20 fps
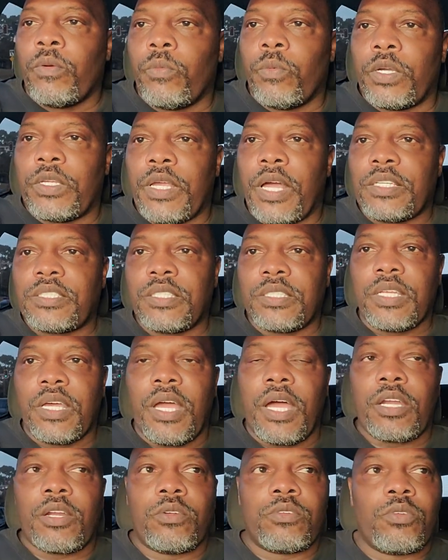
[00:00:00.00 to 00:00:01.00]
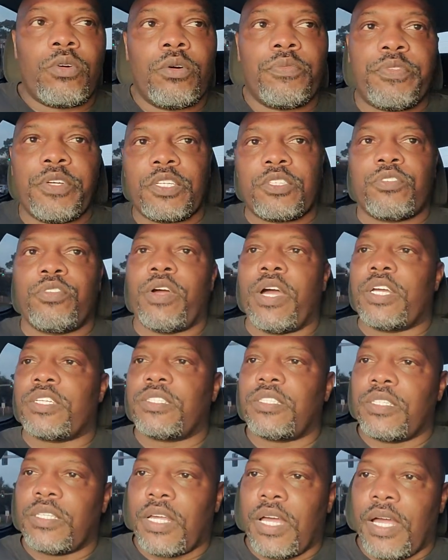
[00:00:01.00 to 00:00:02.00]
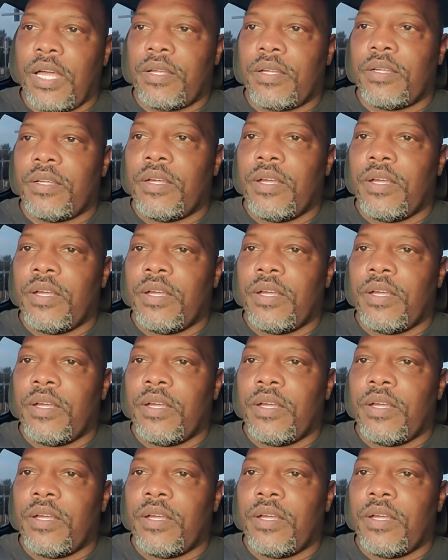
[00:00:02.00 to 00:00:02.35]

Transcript: Well, yesterday, I don't know if it crashed or not,